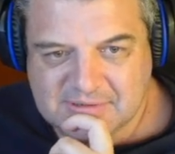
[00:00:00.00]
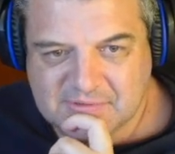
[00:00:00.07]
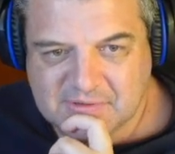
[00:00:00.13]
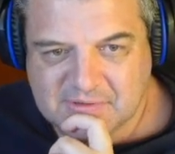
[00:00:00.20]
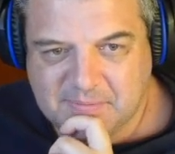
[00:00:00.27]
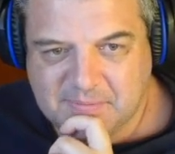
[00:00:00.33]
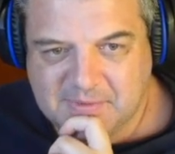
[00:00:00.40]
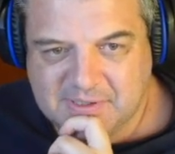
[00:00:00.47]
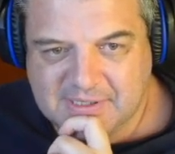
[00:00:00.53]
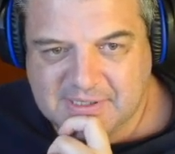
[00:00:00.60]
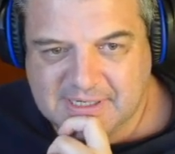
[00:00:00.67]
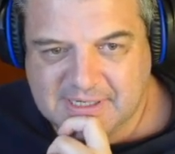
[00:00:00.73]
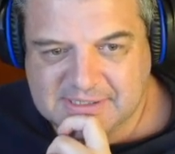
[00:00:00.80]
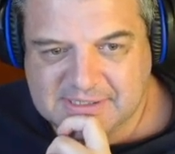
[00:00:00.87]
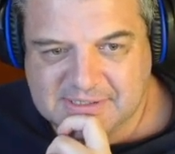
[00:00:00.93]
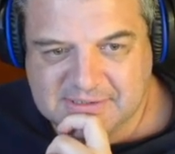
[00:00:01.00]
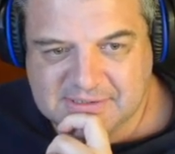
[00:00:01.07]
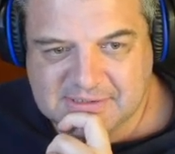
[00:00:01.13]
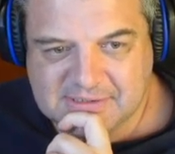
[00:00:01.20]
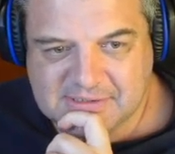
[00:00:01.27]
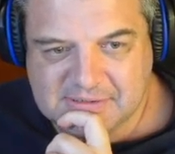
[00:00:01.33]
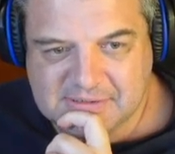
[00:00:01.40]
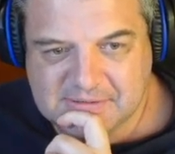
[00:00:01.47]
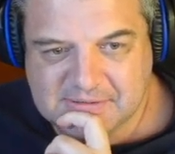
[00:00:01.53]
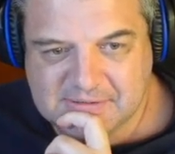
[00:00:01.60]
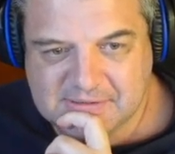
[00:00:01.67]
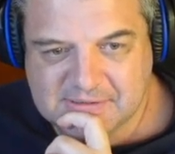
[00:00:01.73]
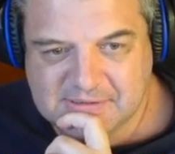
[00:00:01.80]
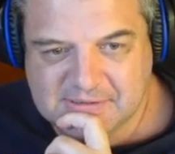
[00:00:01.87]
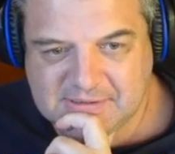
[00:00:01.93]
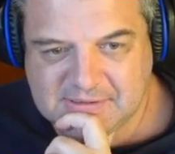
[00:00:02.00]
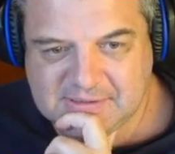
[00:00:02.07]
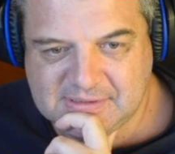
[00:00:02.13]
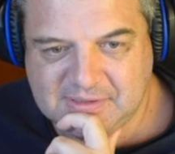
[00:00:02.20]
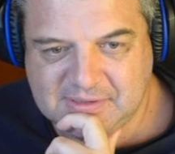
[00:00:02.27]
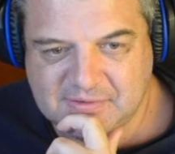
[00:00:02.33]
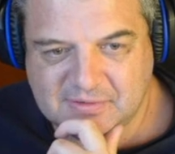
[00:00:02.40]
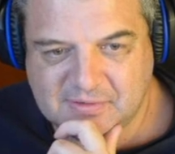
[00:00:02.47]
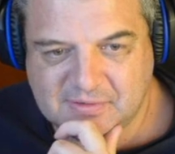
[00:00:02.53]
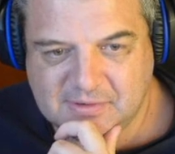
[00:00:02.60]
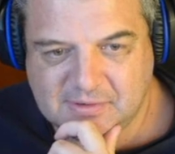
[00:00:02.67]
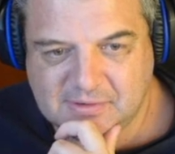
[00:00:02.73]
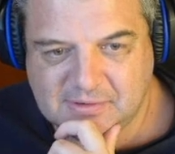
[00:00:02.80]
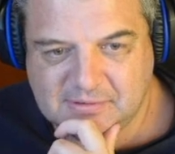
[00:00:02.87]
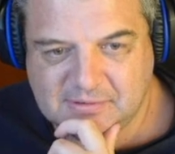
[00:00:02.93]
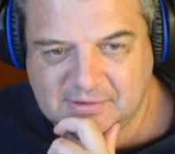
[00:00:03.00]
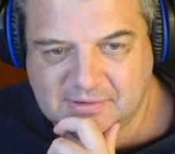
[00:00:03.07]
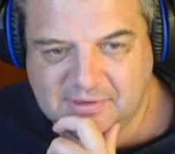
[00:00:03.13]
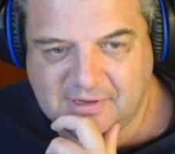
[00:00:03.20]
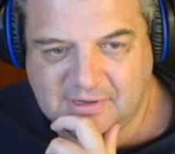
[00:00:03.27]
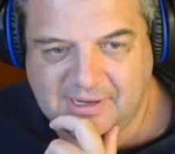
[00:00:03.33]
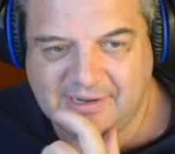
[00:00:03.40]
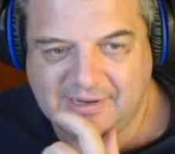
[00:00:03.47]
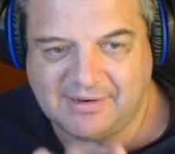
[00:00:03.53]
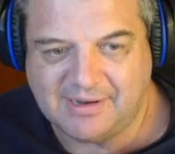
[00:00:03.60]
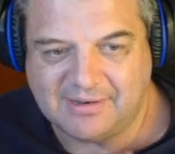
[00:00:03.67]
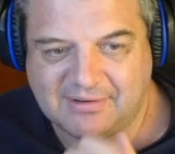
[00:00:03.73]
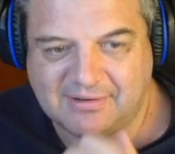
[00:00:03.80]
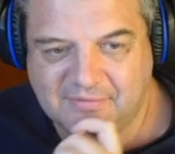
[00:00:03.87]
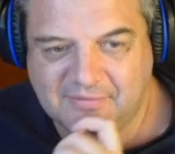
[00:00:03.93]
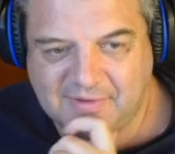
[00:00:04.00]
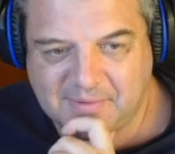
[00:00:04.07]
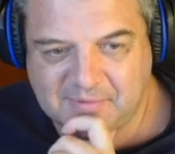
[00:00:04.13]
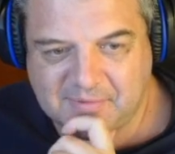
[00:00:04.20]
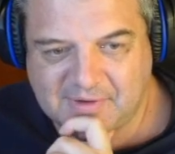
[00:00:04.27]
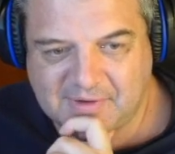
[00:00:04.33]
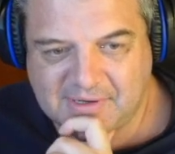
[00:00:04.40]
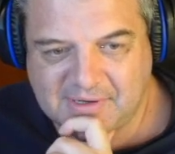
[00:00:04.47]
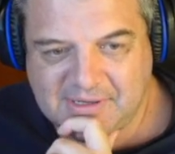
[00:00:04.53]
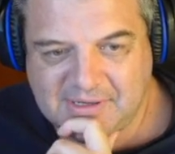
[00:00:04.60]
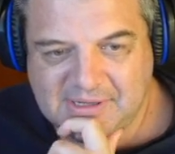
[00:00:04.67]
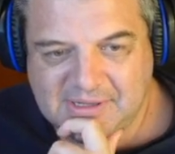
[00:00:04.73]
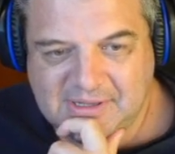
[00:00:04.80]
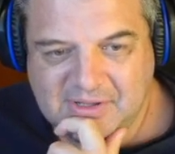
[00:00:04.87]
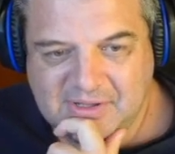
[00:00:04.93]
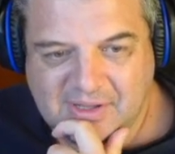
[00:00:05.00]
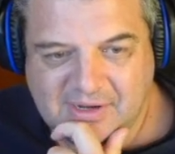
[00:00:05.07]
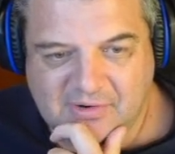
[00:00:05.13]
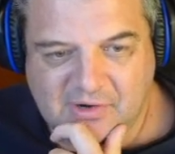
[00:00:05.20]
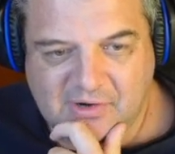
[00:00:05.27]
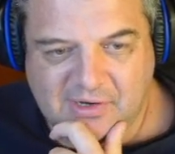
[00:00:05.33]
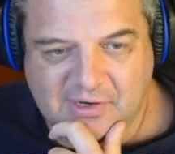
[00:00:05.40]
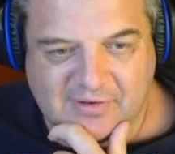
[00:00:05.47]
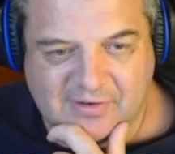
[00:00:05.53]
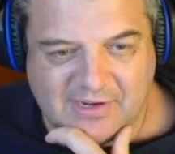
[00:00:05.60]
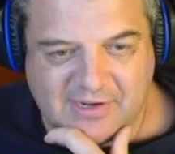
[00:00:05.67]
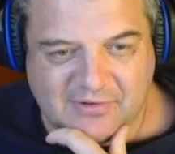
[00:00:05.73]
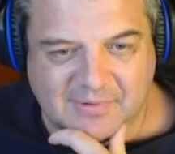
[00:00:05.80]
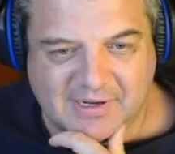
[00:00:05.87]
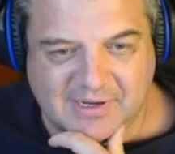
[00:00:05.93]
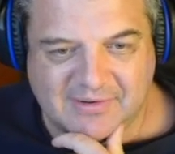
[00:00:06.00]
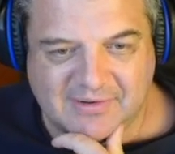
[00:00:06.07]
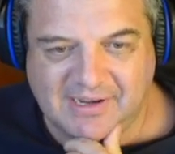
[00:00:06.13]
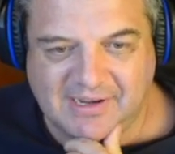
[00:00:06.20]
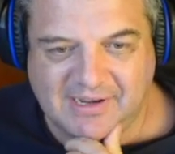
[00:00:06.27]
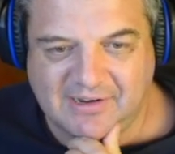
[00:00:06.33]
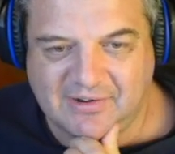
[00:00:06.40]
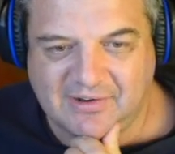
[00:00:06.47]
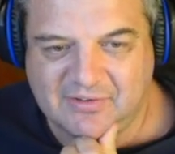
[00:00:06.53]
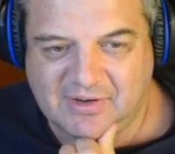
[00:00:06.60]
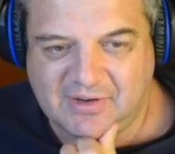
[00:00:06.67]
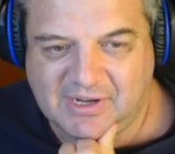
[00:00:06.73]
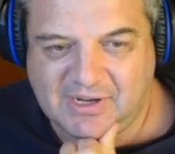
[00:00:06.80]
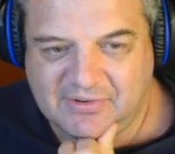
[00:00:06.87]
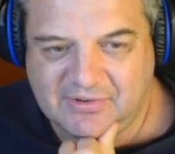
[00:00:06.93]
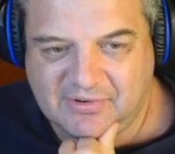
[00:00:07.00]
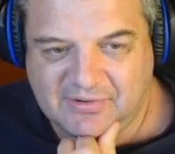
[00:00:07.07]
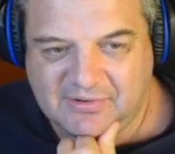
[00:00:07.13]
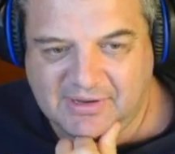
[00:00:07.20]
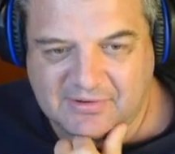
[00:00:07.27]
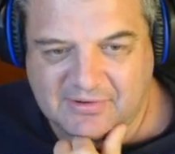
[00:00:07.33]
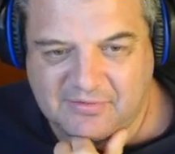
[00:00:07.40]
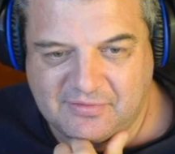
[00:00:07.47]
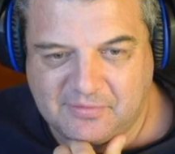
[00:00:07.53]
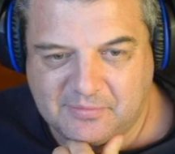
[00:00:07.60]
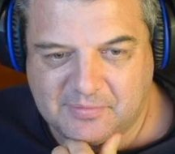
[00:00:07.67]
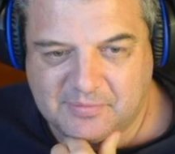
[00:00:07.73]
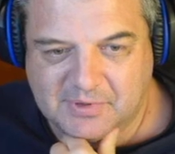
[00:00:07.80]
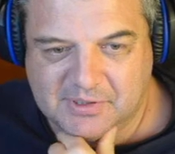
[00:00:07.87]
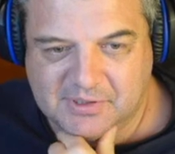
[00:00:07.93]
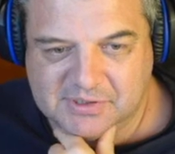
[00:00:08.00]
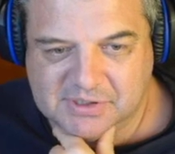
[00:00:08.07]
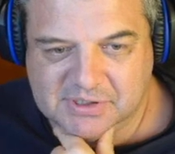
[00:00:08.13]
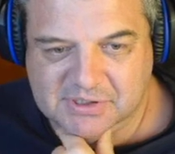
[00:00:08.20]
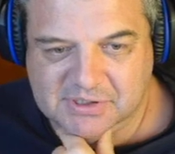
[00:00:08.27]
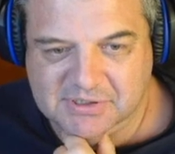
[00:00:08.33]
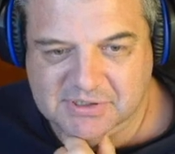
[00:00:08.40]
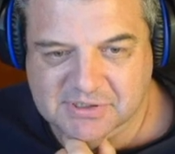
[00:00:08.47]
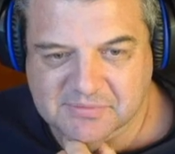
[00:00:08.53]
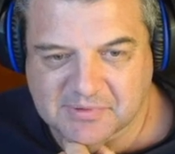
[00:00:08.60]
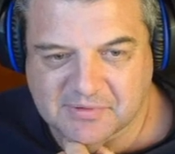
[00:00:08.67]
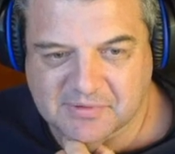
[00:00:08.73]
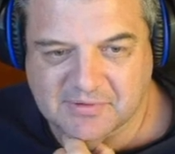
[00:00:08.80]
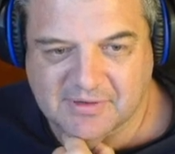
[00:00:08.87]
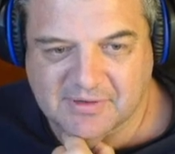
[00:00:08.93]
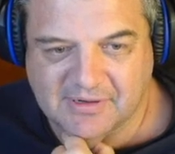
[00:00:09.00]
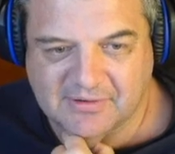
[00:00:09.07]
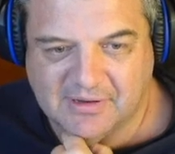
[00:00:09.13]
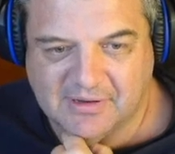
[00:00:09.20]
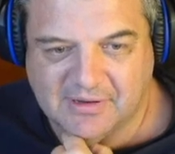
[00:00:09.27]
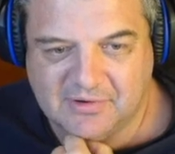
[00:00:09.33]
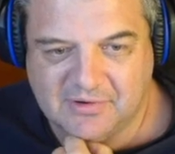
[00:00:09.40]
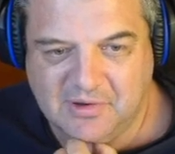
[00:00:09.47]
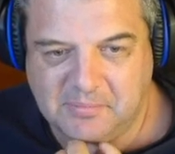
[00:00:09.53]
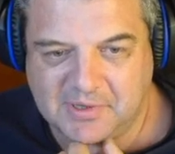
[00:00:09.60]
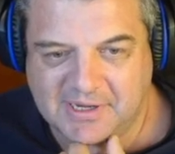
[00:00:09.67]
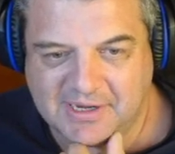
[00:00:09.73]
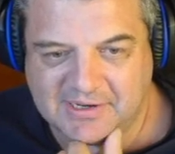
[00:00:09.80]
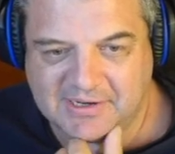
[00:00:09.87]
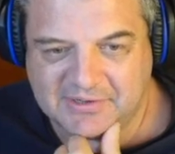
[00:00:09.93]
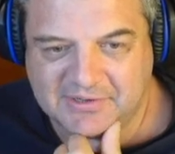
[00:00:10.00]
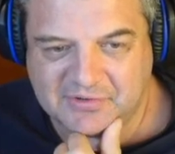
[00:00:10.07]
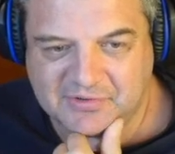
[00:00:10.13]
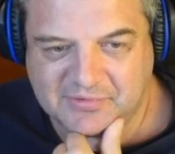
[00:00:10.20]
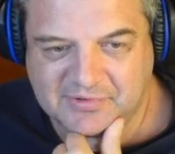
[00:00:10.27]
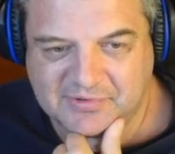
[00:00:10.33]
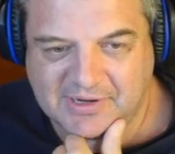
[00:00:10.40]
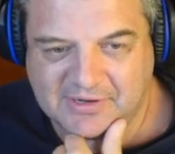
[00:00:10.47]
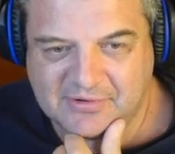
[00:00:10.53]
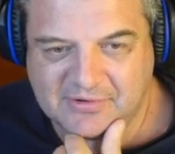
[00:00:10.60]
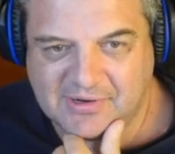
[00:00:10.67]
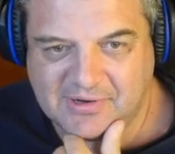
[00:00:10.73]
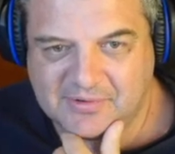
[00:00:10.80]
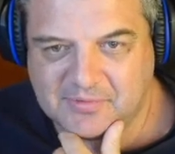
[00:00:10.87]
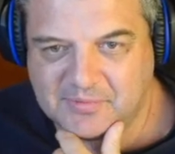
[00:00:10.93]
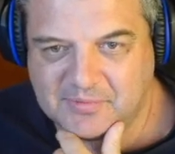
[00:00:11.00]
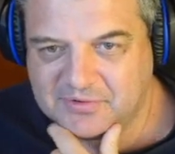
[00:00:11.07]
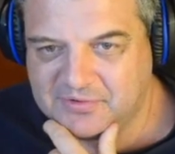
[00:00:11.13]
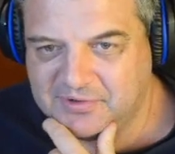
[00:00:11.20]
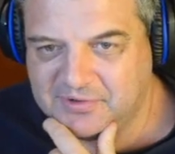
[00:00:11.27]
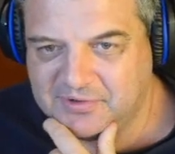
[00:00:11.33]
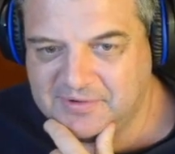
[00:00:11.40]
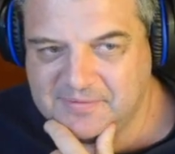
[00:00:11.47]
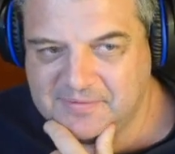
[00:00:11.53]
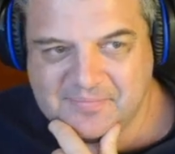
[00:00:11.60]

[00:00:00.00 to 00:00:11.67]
Royal Communications. Discussions on that's that famous one. At the early stages, we understand their desire to take a different approach, but these are complicated issues and will take time to work through.